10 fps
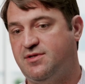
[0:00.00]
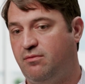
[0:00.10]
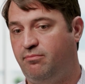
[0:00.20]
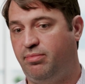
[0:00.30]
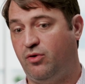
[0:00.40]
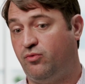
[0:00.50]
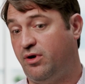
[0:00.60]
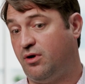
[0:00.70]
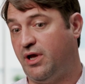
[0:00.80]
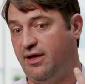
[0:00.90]
Amazon
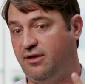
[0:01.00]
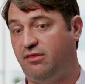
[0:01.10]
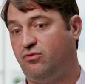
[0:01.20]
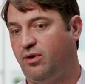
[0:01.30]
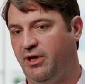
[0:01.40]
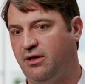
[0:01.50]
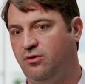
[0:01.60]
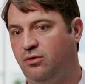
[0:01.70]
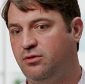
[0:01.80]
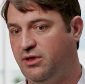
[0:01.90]
Bedrock and Anthropic
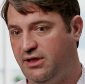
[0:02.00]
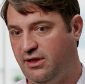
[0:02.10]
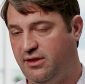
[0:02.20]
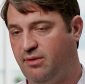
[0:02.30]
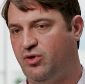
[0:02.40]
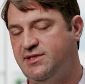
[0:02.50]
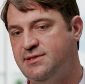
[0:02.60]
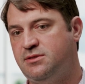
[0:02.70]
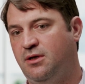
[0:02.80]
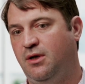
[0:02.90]
Claude in the
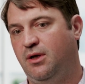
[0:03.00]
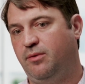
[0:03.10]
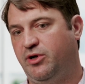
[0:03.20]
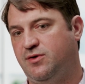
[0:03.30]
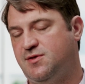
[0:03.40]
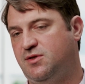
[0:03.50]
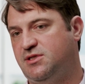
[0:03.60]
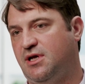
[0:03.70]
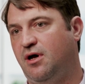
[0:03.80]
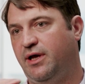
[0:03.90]
present, but also to
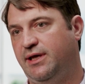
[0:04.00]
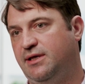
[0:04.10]
tie